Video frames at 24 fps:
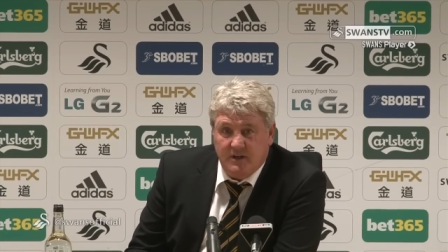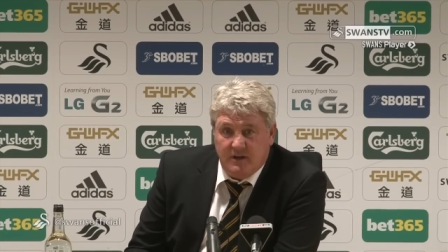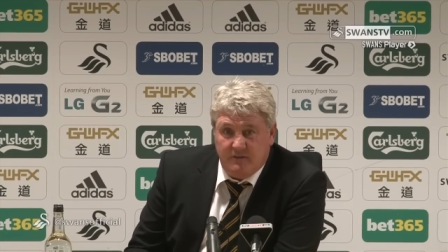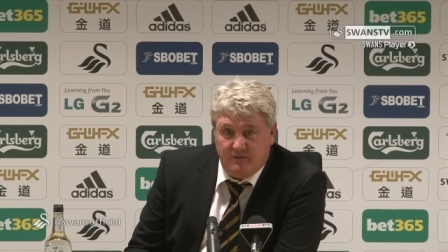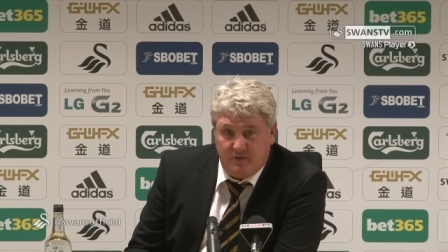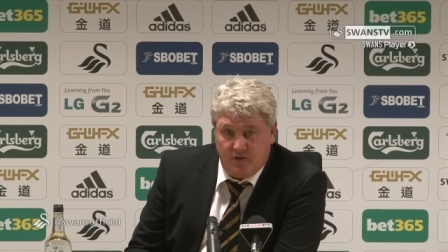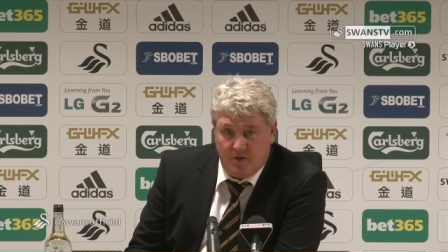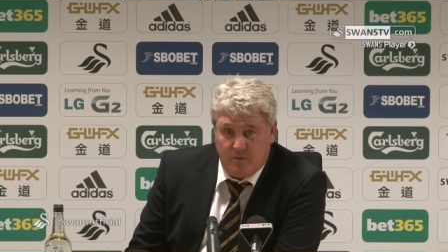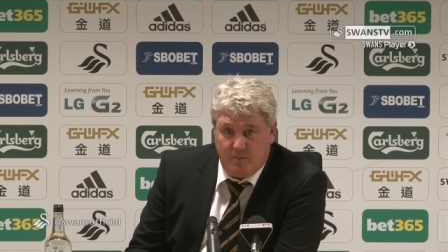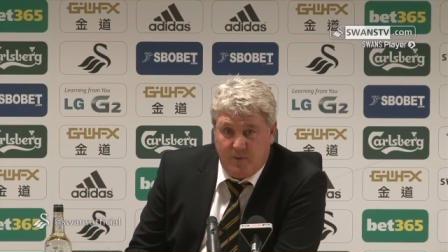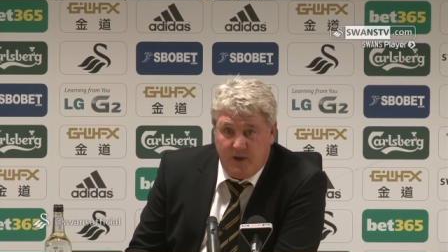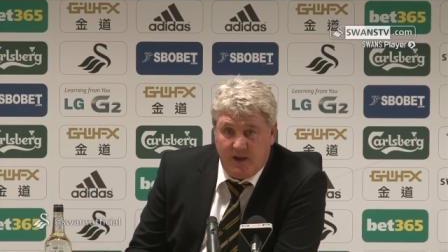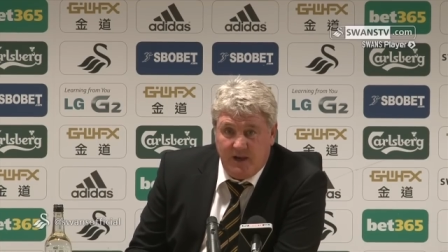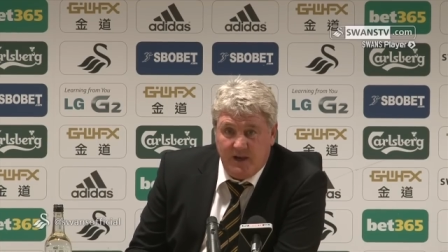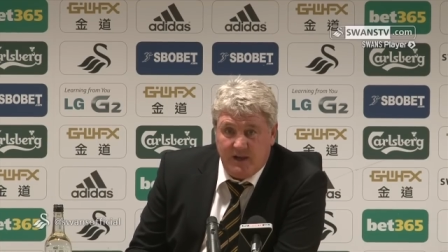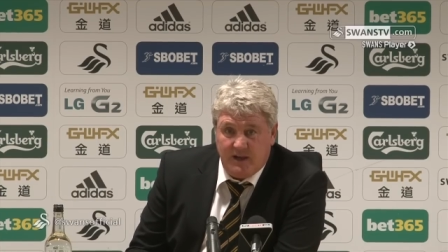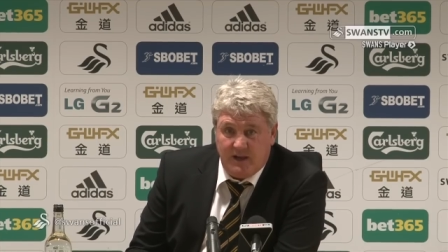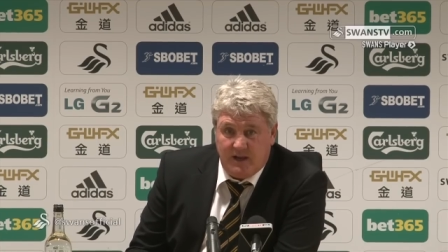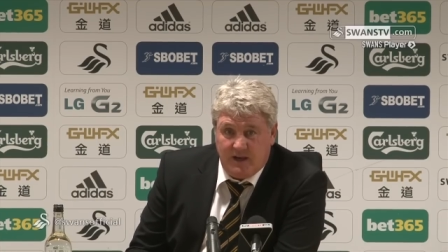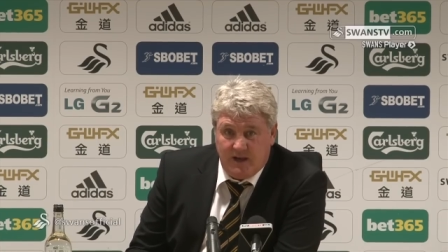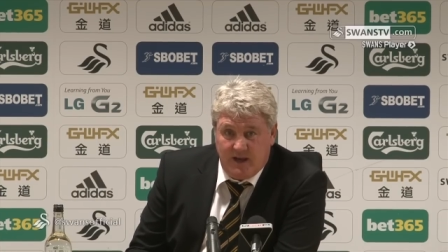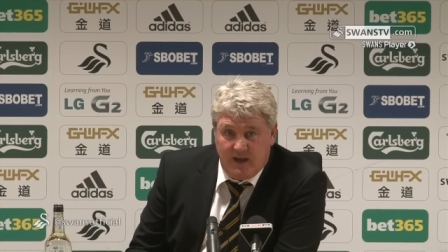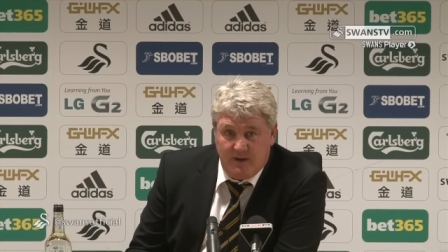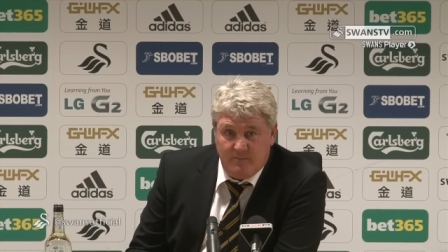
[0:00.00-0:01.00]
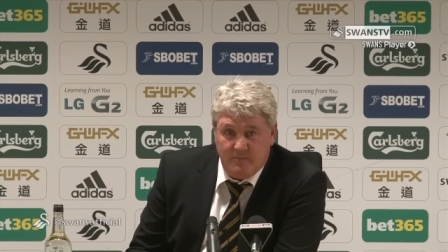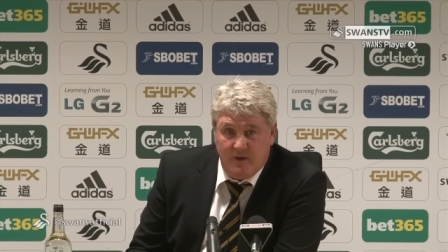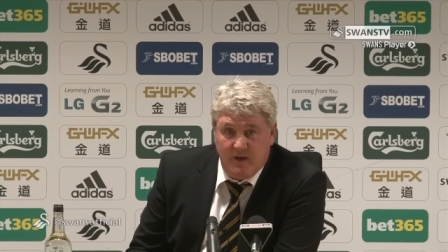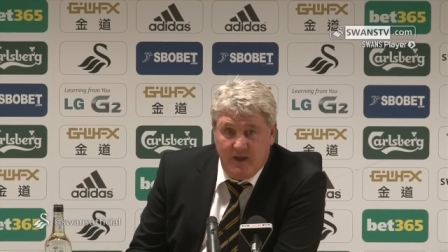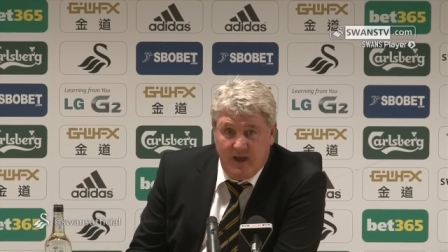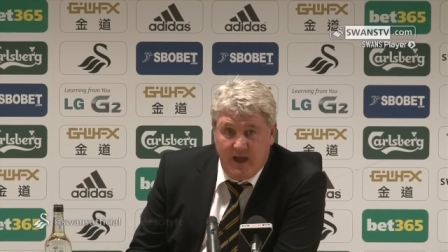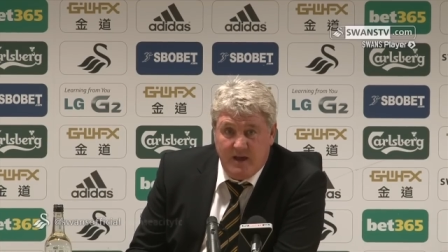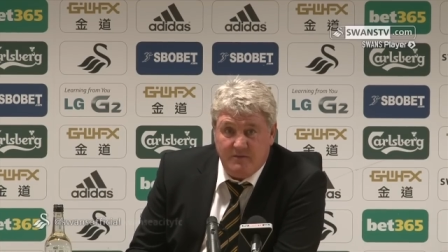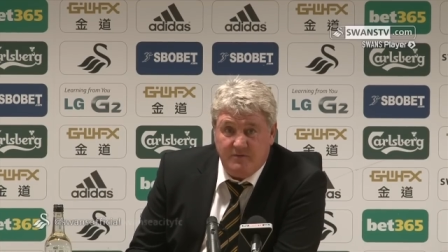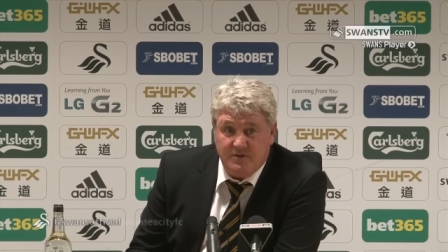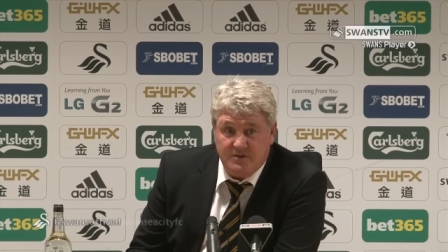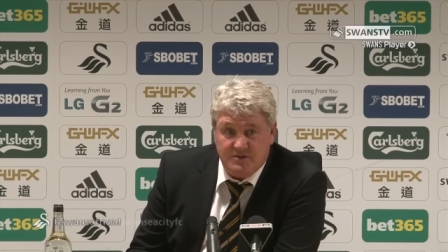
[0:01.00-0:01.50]
for the penalty claim,
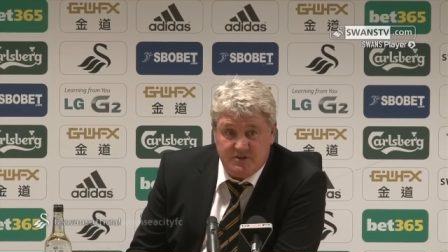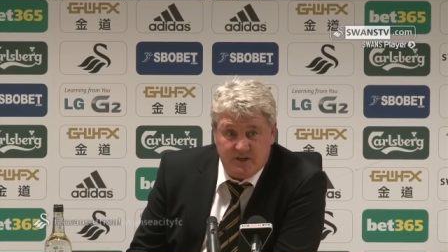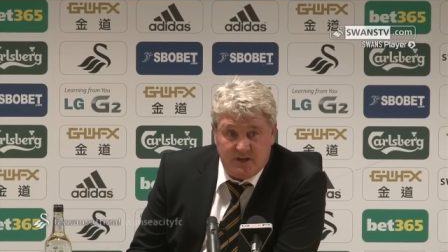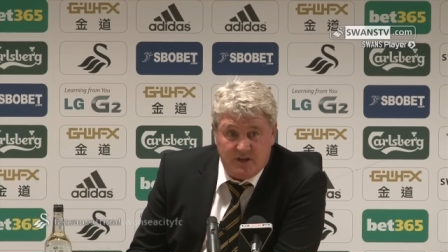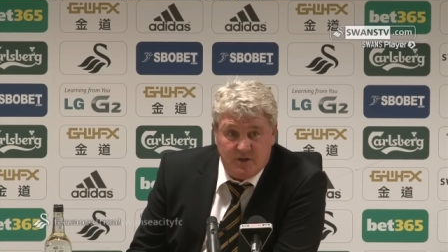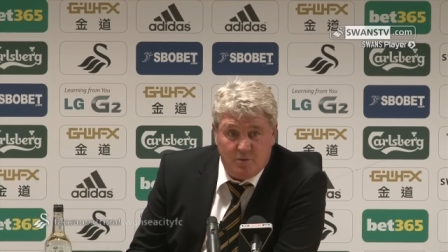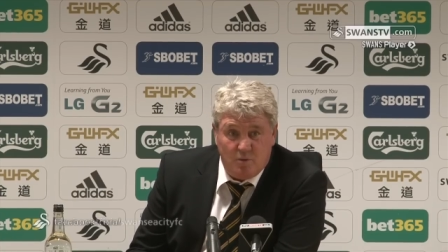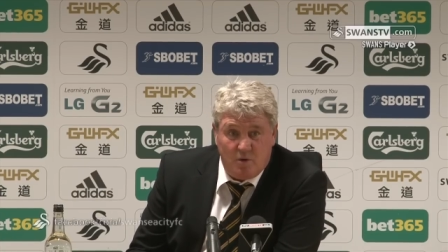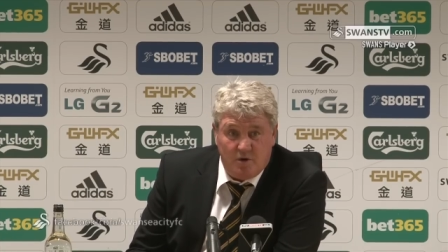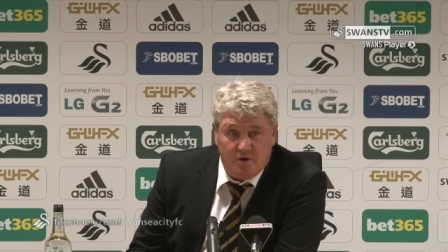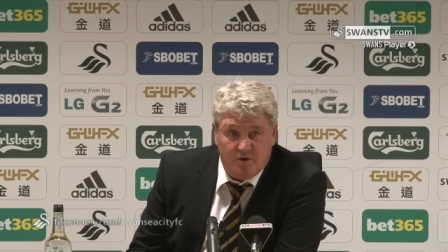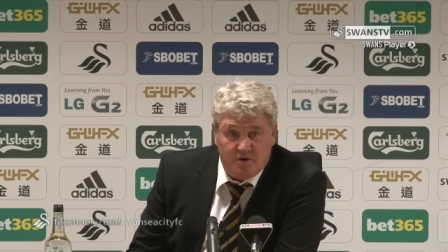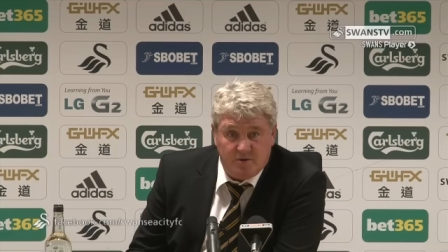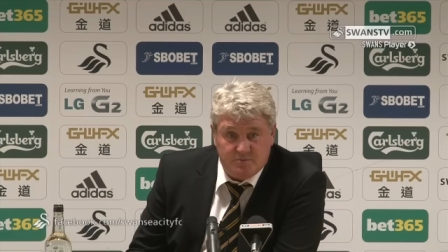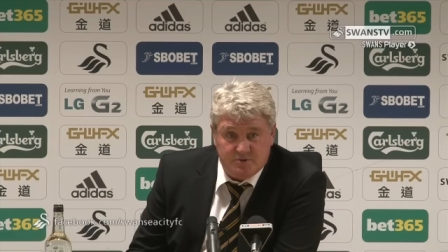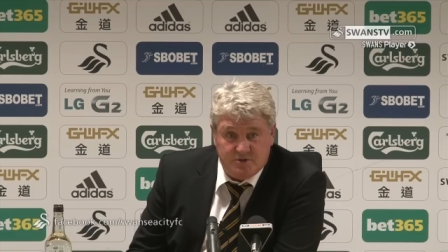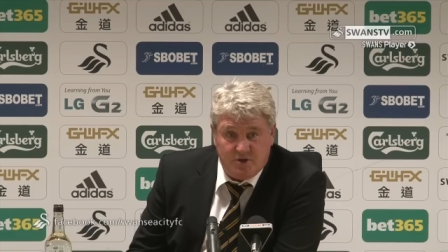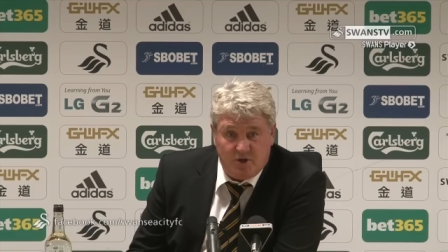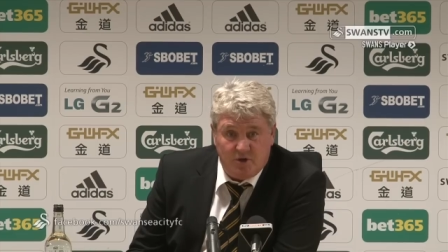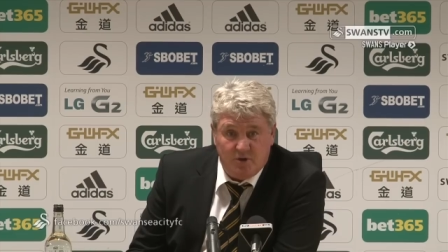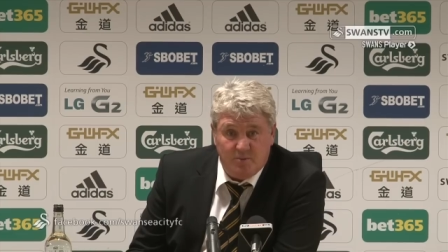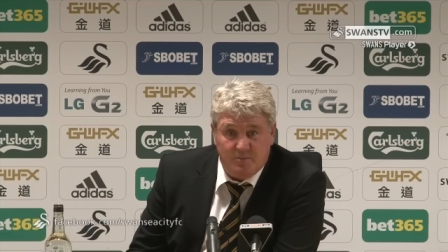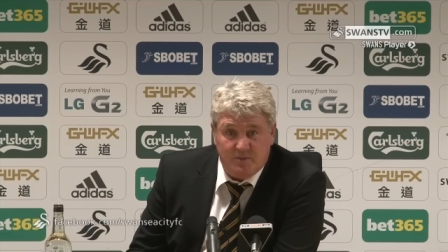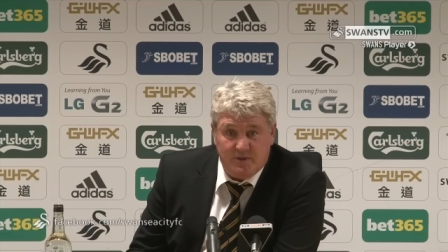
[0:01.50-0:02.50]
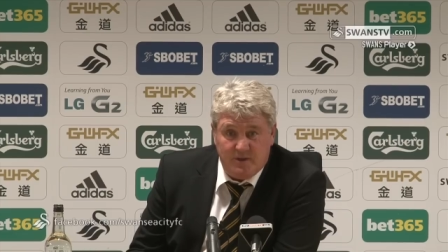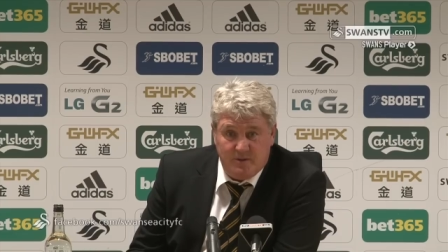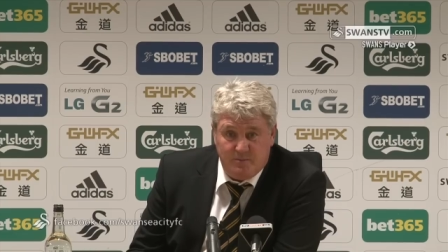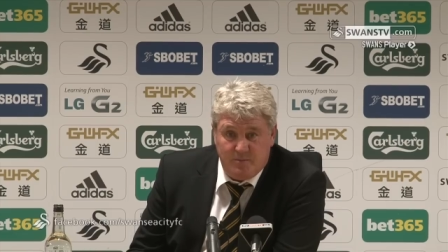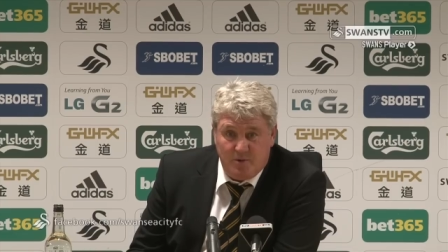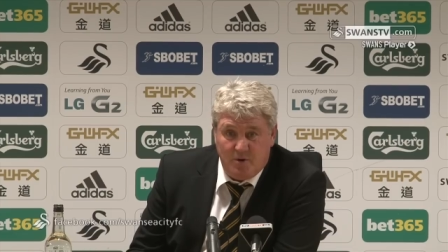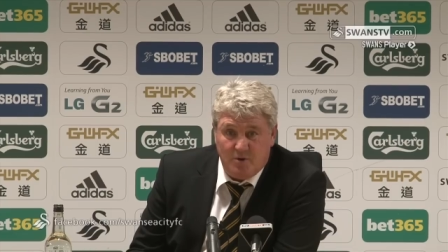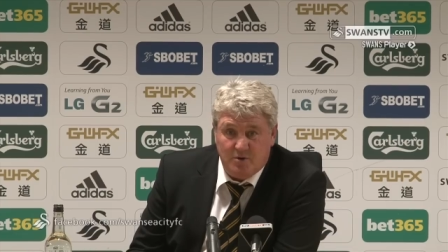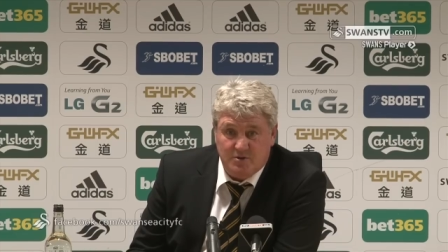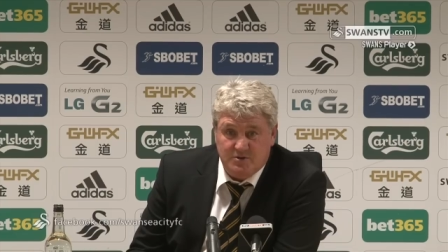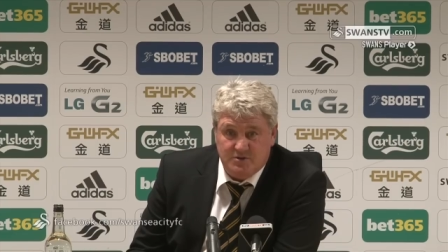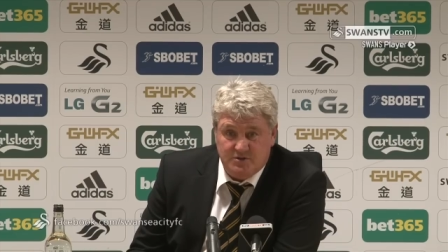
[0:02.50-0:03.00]
every single one of them's gone up in the
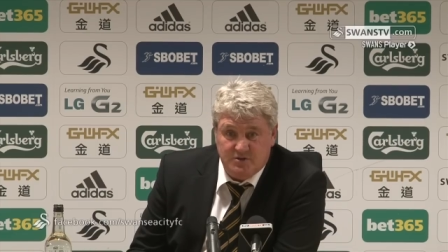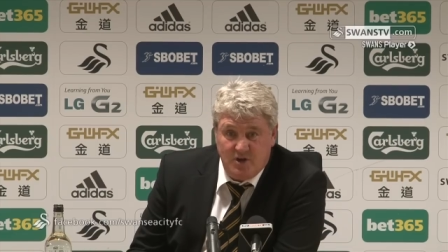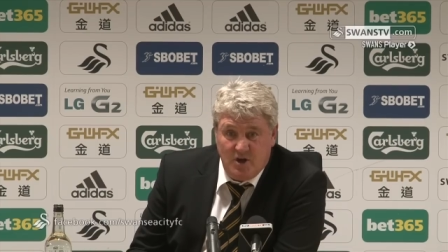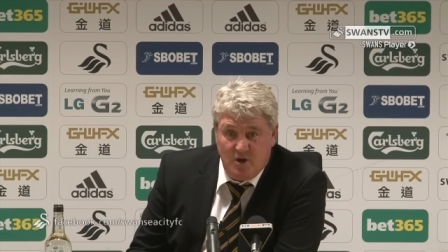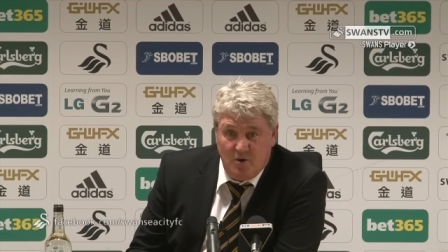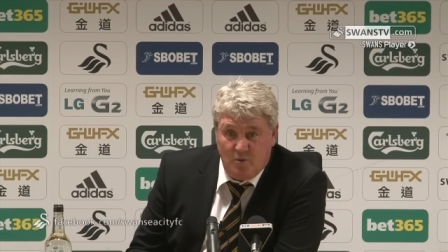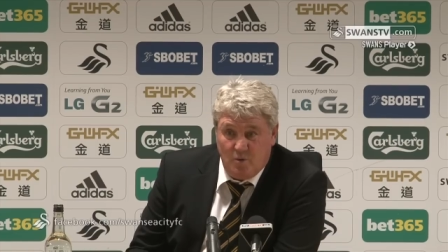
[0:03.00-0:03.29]
box,